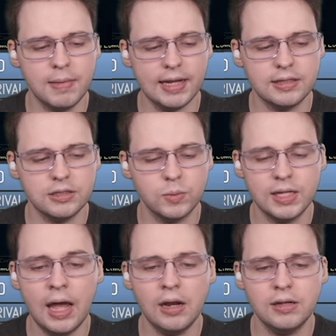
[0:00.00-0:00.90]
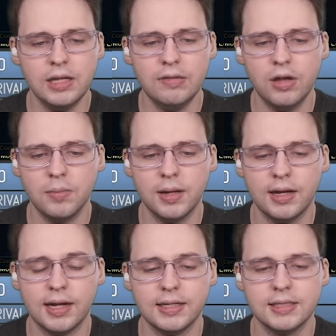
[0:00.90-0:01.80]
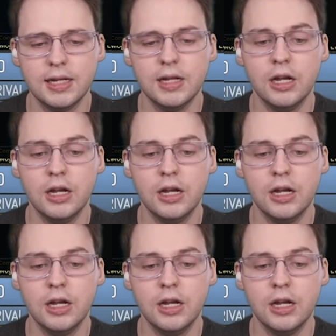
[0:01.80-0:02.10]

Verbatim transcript: madness. We cannot leave her behind.